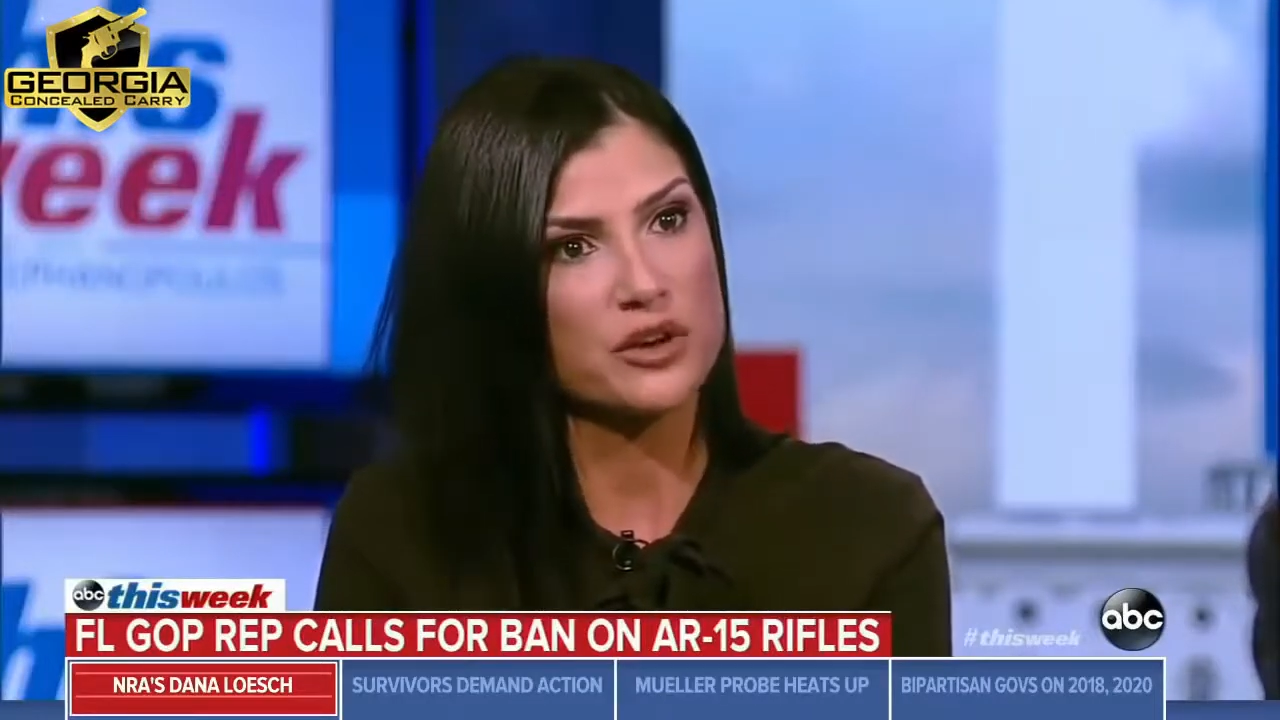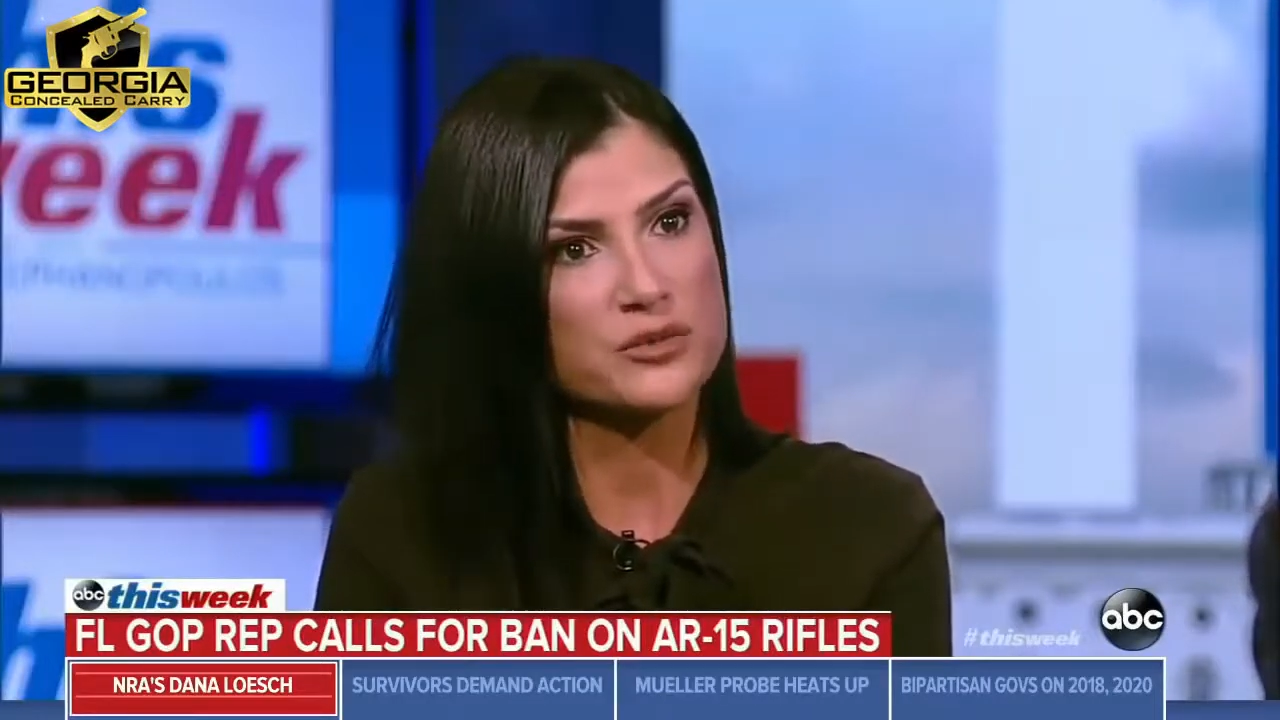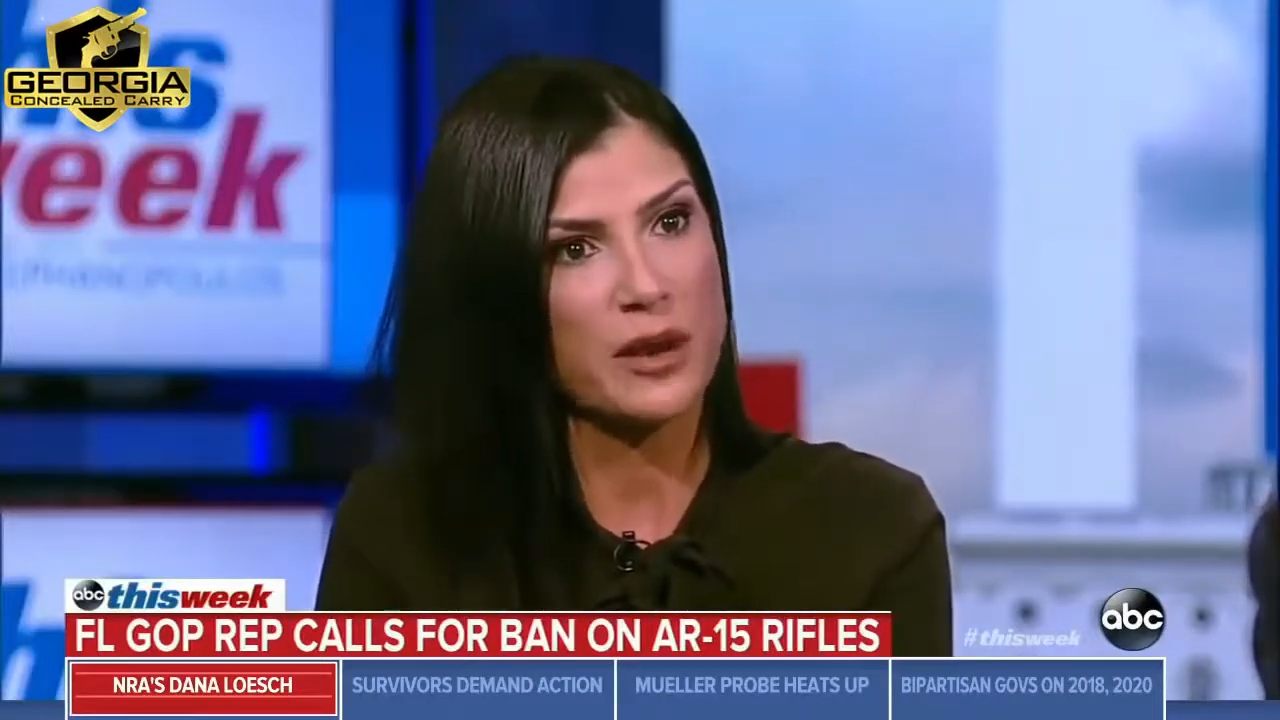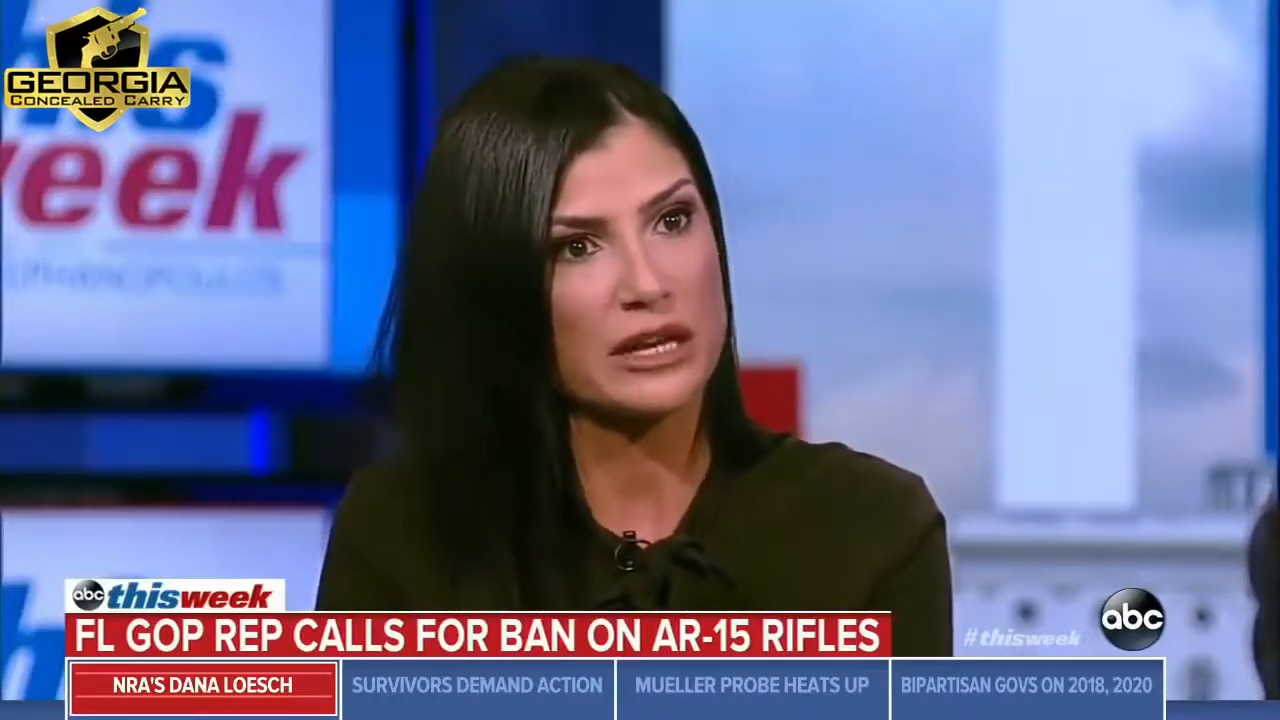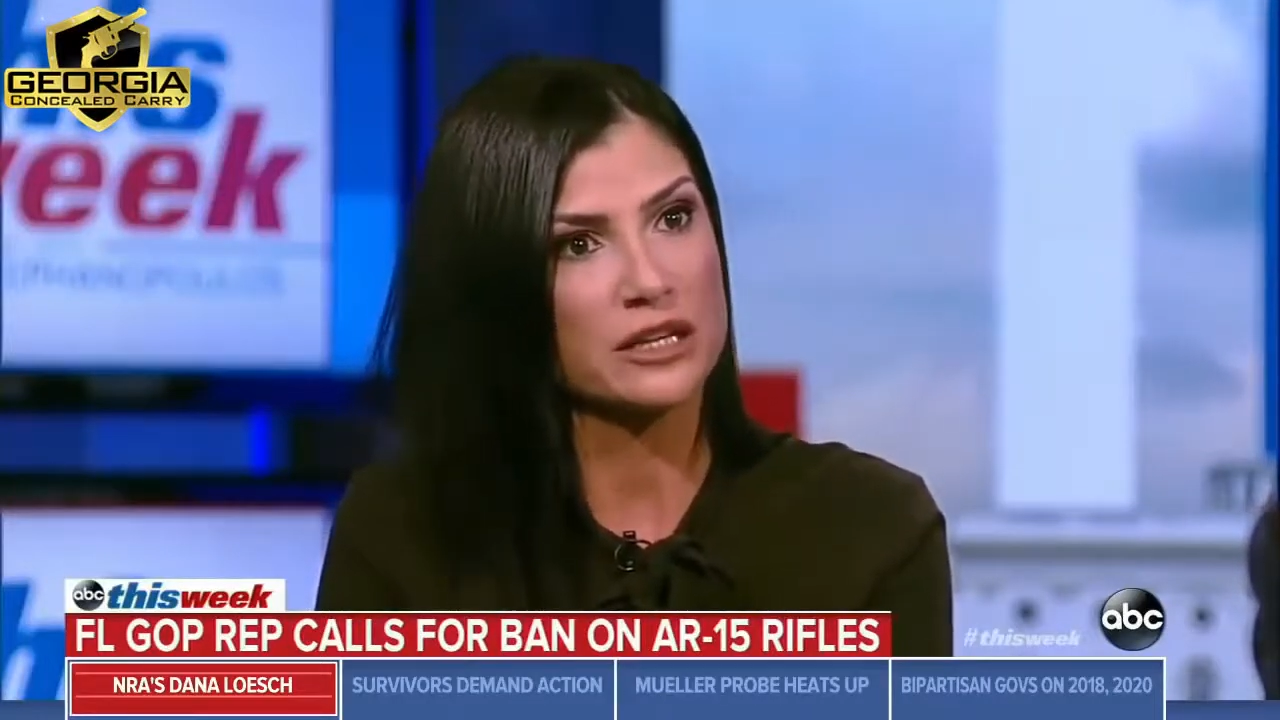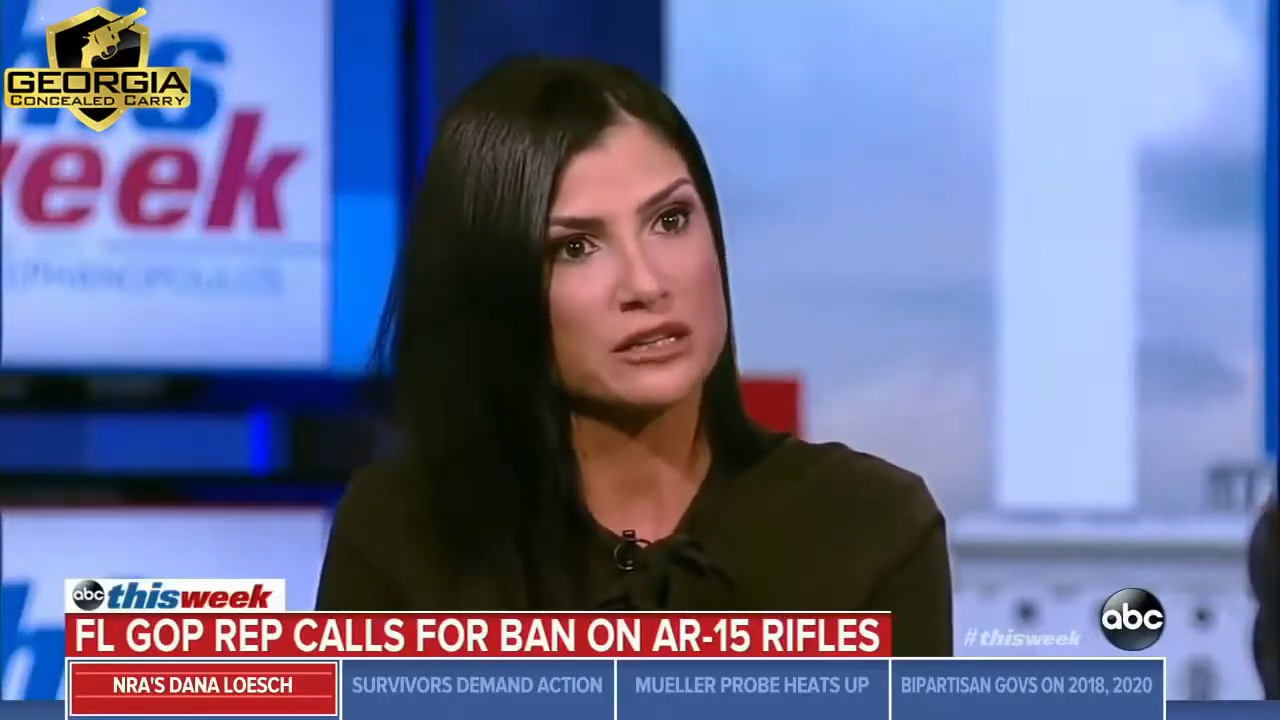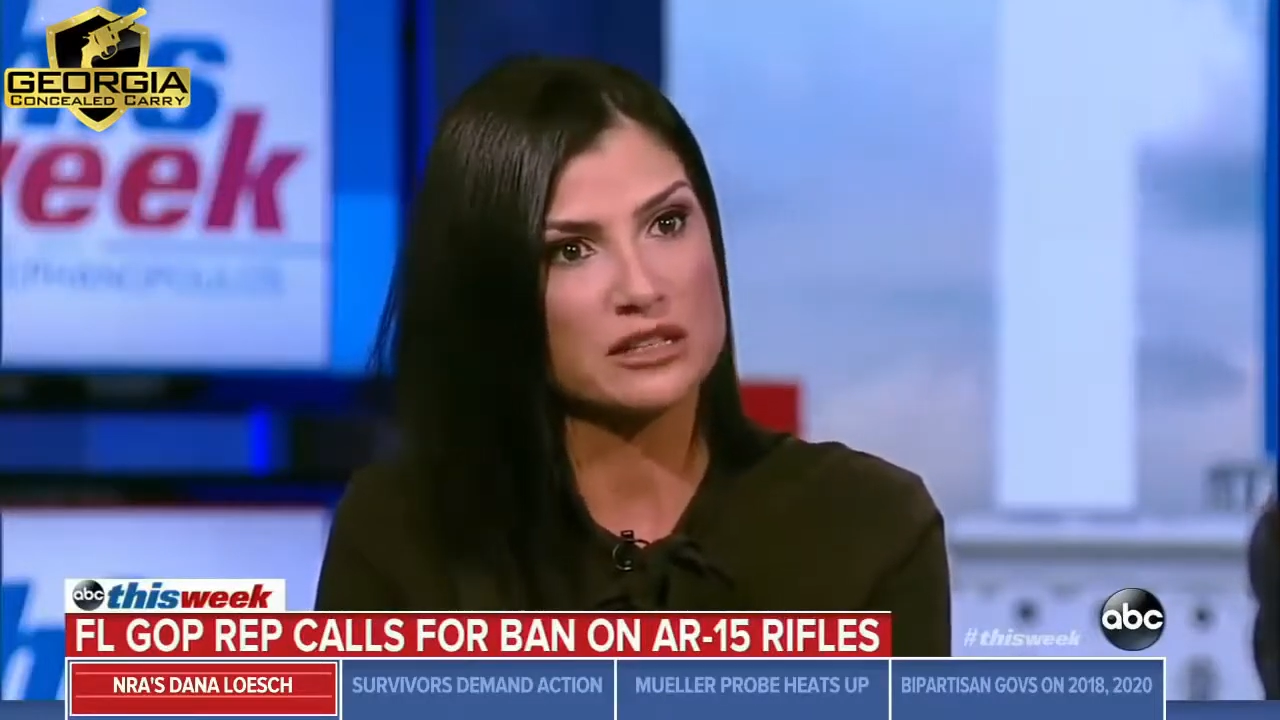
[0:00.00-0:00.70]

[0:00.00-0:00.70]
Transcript: as banning on